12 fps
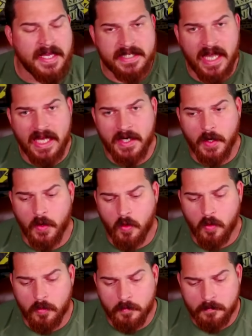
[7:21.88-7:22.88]
He's at
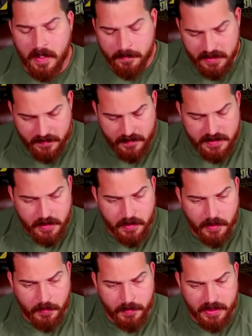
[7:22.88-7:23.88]
home. I believe he's
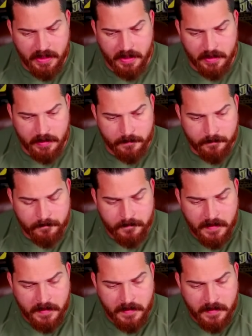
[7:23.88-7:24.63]
alone again.